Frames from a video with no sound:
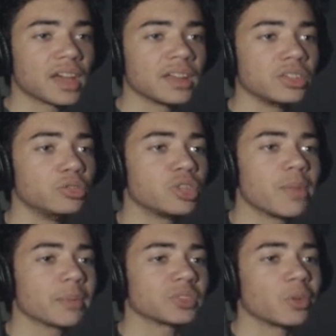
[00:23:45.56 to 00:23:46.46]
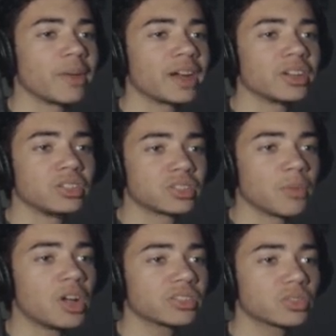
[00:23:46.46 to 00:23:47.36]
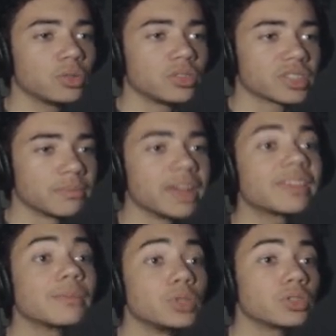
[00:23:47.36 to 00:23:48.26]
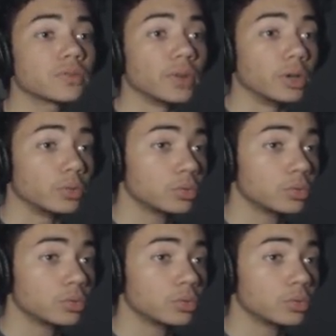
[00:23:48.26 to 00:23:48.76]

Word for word: son, you should be able to repair small tools and make them useful.